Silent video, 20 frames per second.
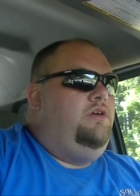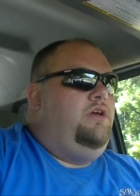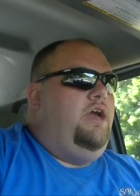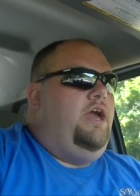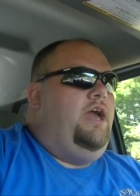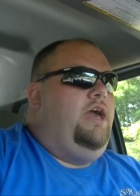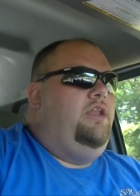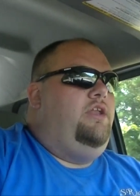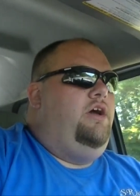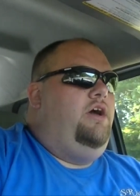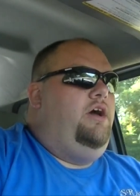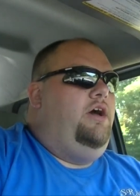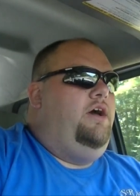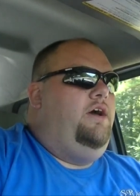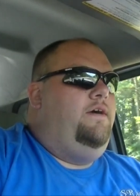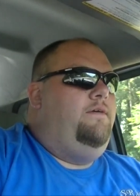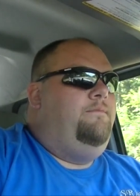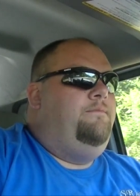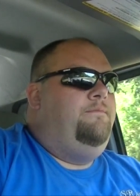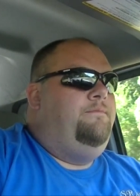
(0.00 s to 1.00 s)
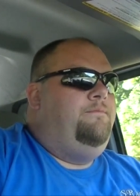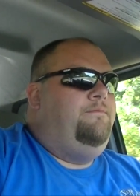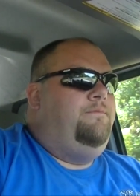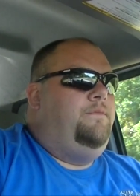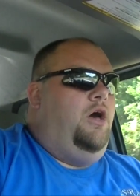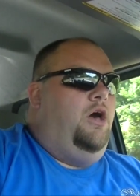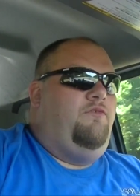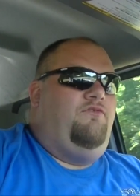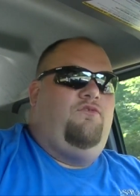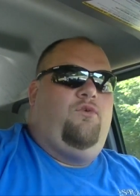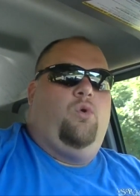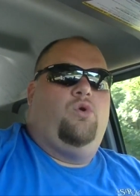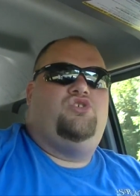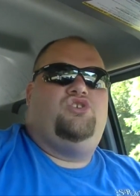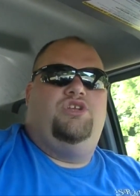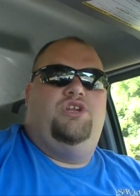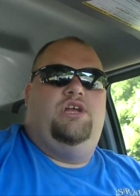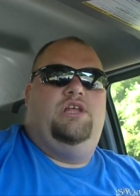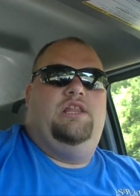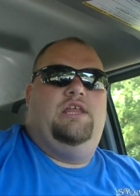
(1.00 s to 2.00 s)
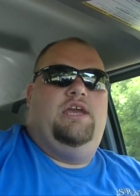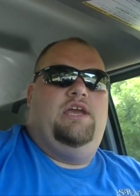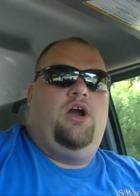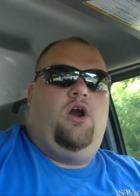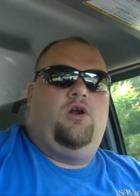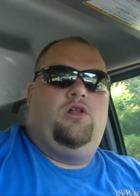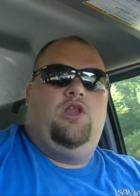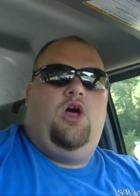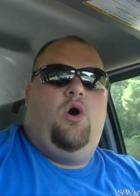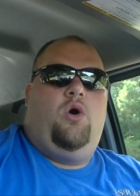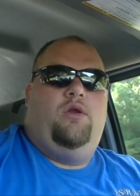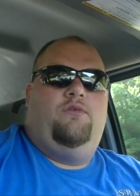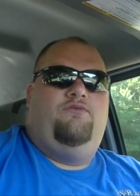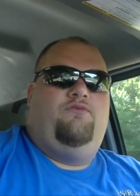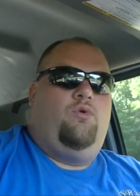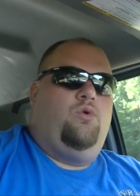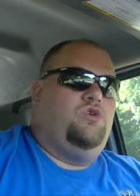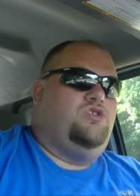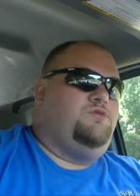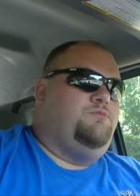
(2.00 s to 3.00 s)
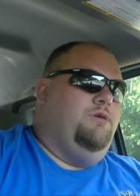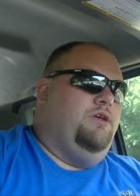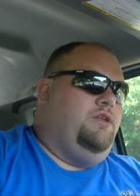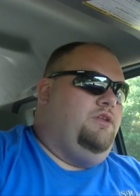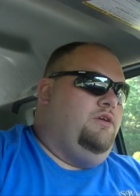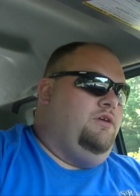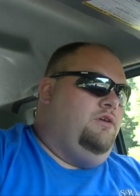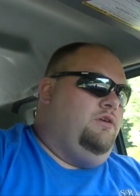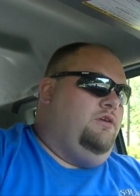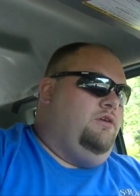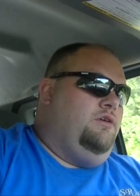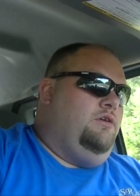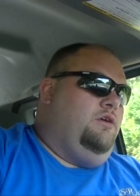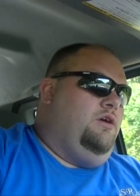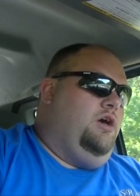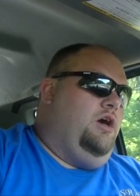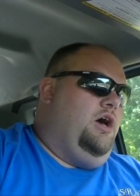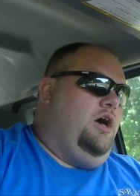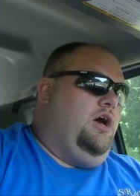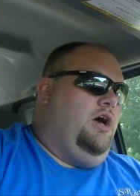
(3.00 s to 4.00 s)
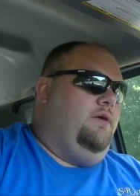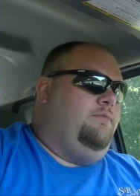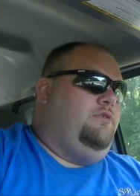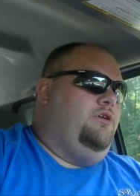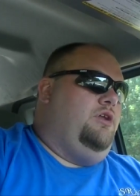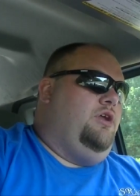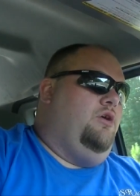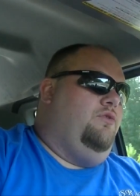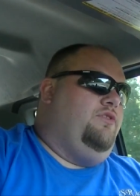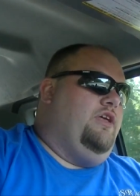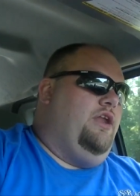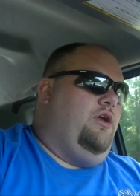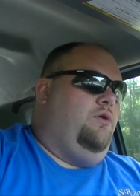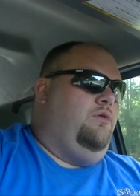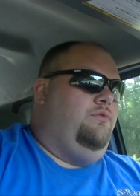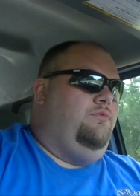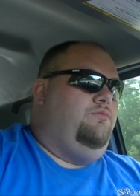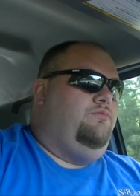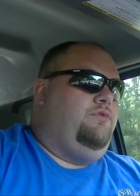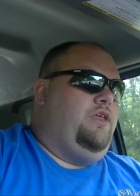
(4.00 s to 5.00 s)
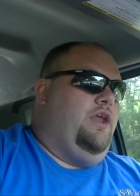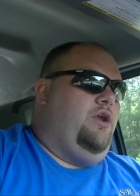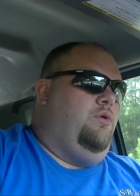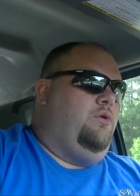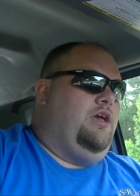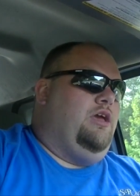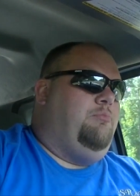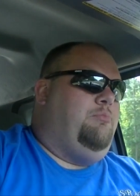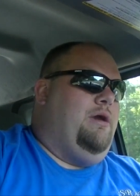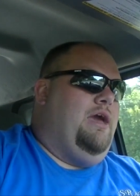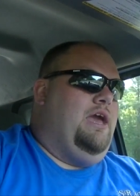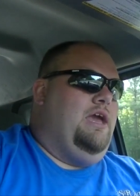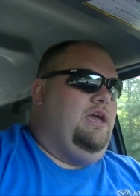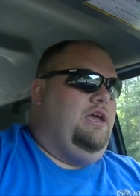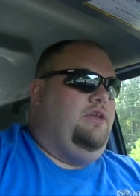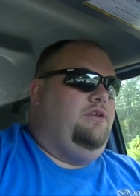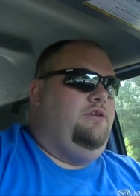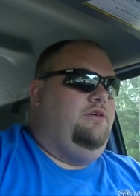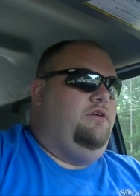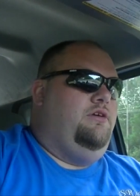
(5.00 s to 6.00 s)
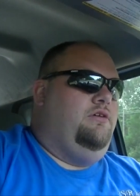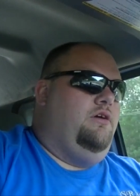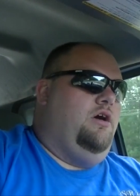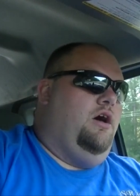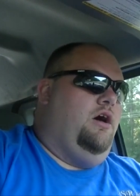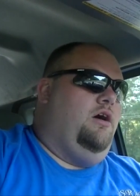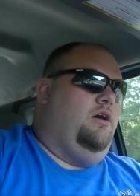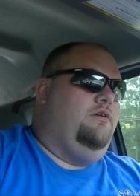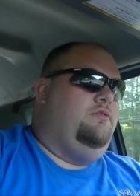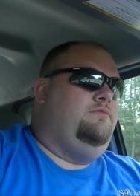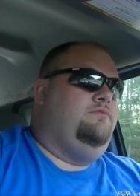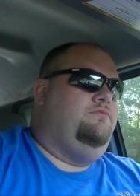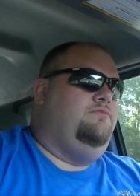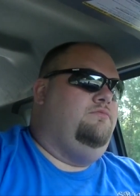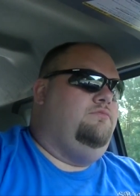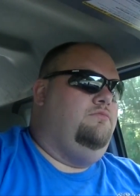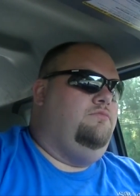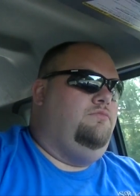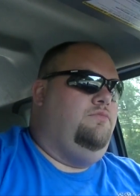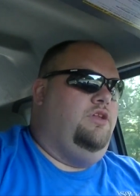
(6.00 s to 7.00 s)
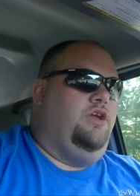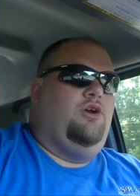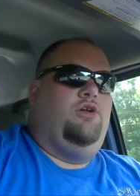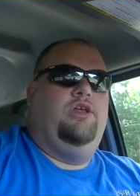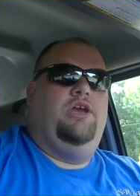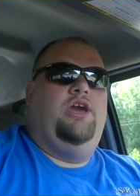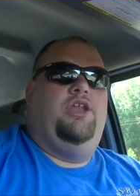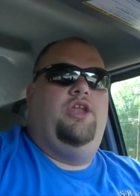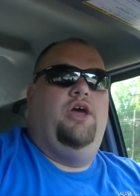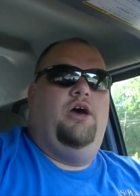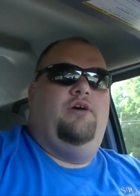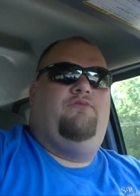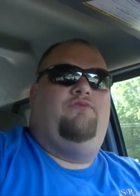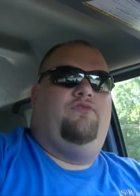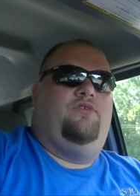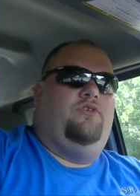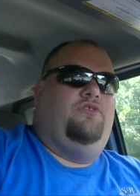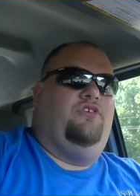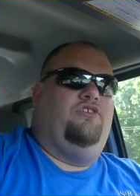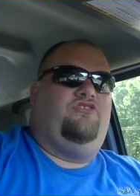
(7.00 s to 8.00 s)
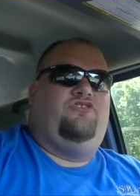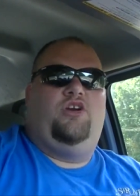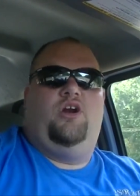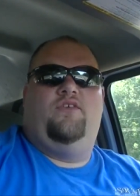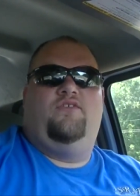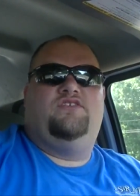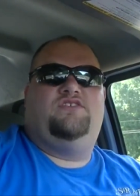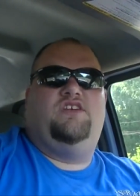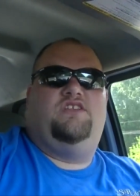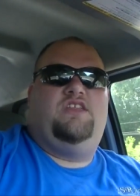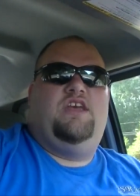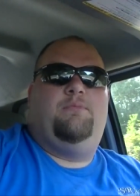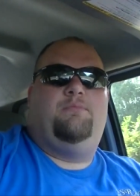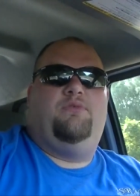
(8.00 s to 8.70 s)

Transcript: and uh, unfortunately, our law enforcement, uh, you know, they don't they don't get paid uh, nearly enough for the service that they